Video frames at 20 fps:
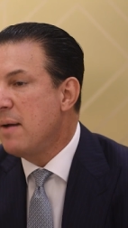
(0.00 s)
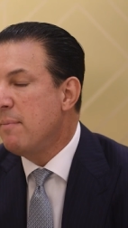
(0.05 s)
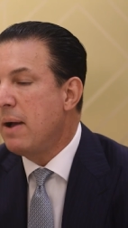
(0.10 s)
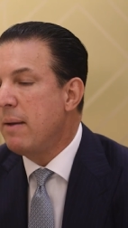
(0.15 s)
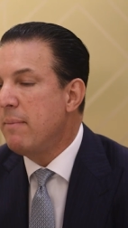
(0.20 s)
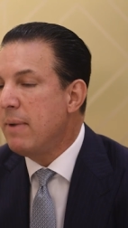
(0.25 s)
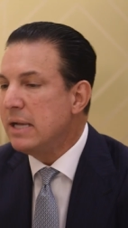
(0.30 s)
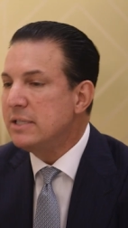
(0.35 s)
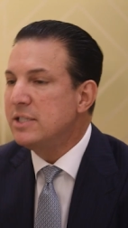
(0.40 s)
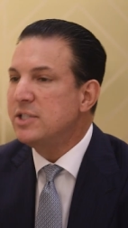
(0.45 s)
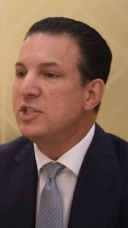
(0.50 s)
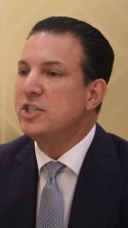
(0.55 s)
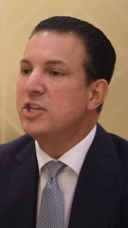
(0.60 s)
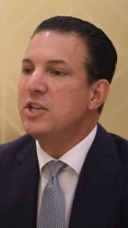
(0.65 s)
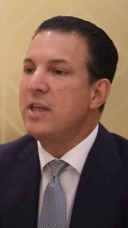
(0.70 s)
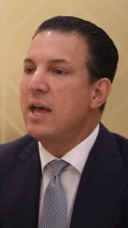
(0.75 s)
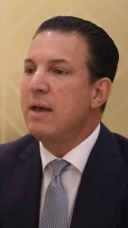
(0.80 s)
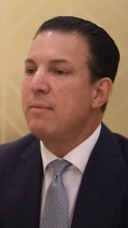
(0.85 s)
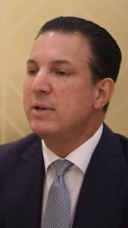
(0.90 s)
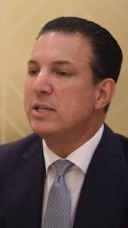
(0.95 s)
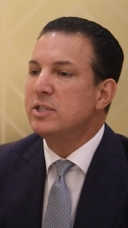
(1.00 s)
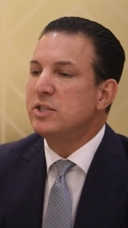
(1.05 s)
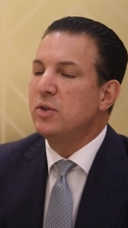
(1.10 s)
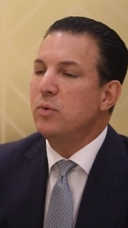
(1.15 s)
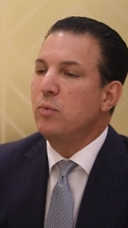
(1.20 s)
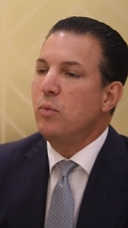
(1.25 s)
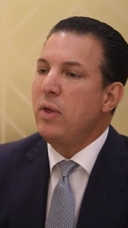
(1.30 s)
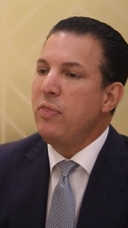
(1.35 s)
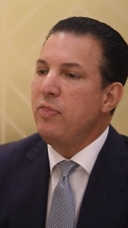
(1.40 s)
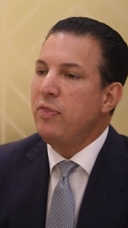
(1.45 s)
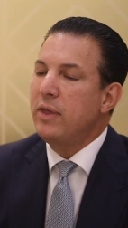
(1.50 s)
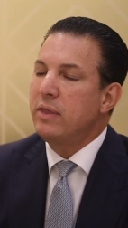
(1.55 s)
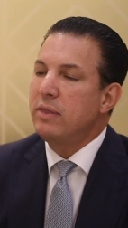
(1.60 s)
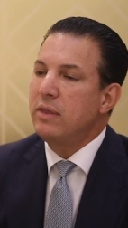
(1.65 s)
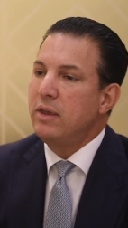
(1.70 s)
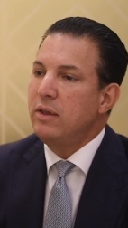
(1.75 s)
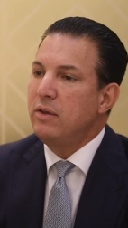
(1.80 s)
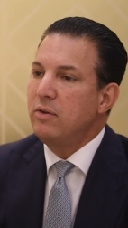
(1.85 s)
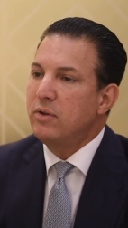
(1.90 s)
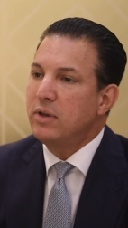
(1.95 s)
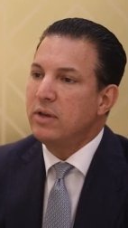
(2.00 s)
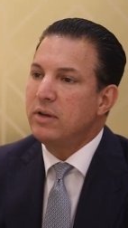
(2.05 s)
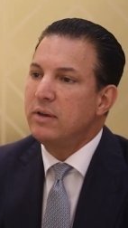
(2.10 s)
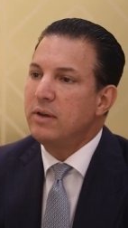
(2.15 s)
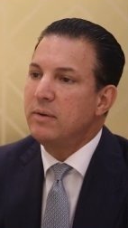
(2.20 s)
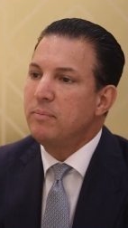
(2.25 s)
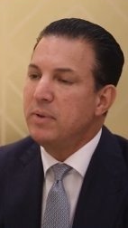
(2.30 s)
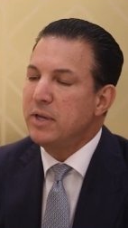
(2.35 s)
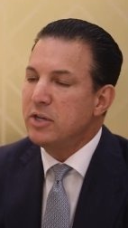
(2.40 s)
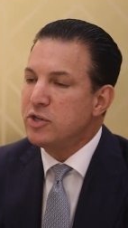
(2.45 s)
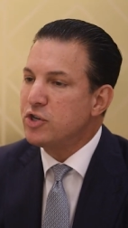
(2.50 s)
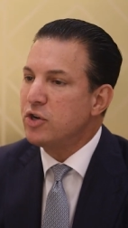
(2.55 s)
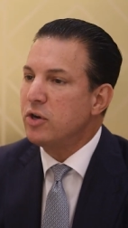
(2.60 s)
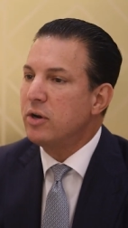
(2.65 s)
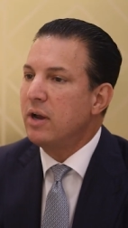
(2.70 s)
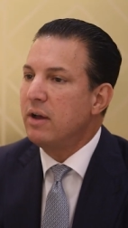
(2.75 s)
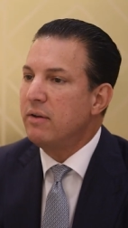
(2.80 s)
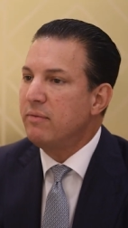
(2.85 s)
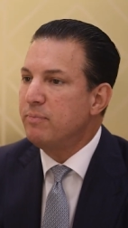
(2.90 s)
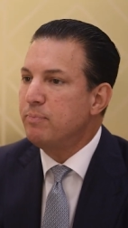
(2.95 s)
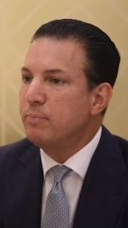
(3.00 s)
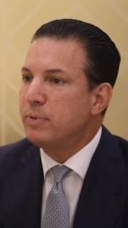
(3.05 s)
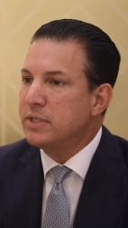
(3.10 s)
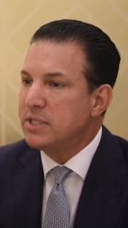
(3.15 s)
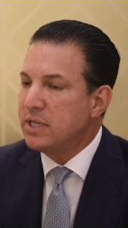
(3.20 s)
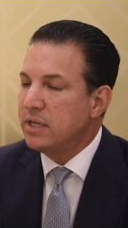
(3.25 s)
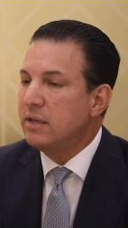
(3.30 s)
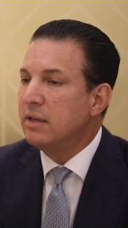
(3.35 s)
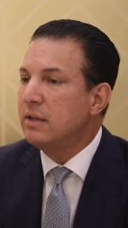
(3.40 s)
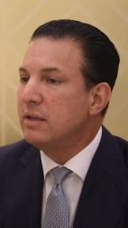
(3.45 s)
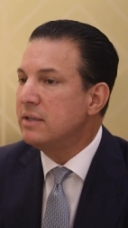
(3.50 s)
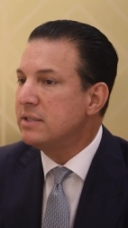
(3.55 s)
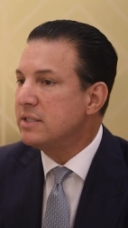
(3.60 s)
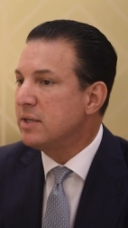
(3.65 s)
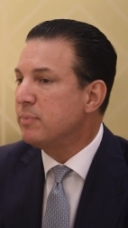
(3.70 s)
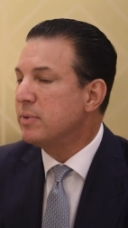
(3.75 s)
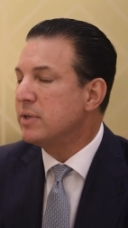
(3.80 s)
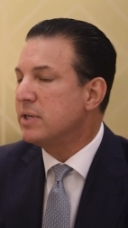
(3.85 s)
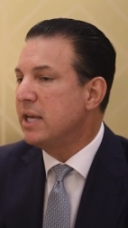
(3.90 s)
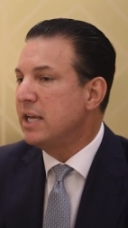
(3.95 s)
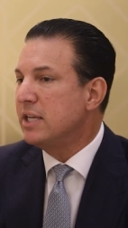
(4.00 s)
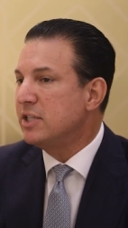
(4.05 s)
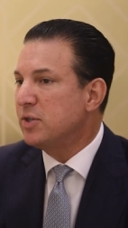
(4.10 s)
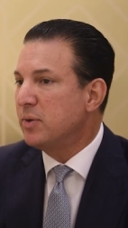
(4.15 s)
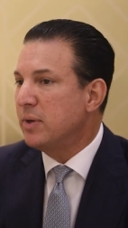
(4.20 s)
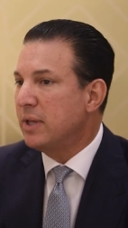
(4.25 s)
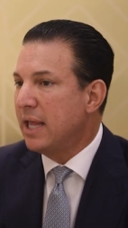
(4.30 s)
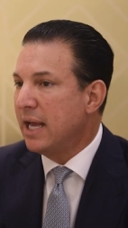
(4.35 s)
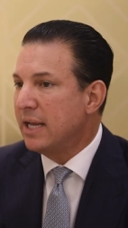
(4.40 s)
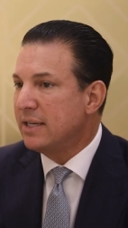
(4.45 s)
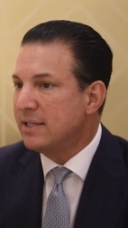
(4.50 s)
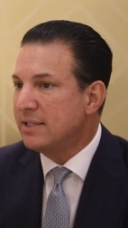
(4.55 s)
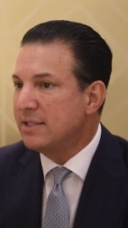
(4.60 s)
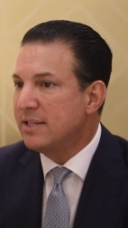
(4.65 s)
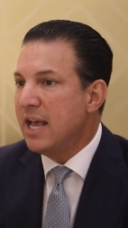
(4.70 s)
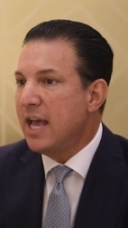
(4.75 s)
My message to them is the one thing that you can be assured of, particularly as it pertains to Atlantis,